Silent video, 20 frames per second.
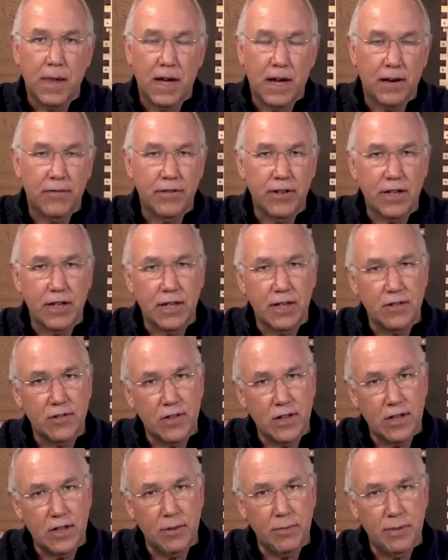
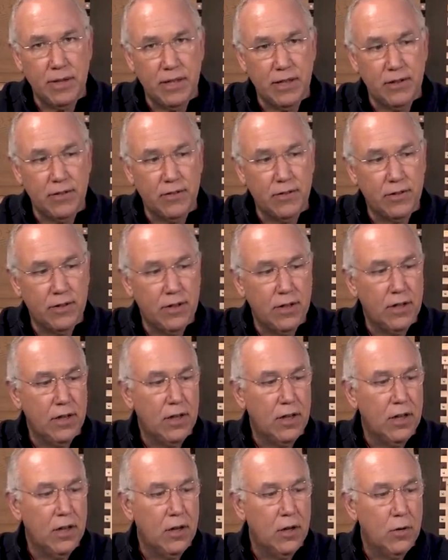Africanized honeybees
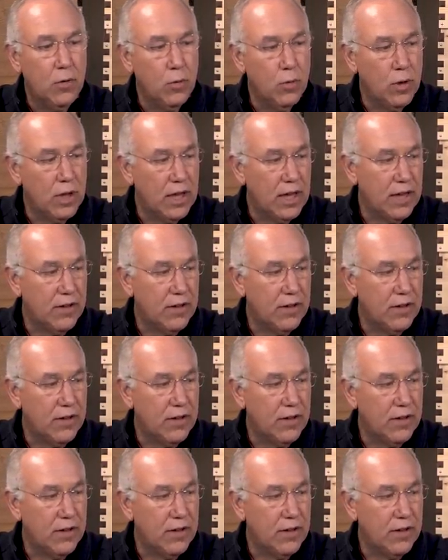will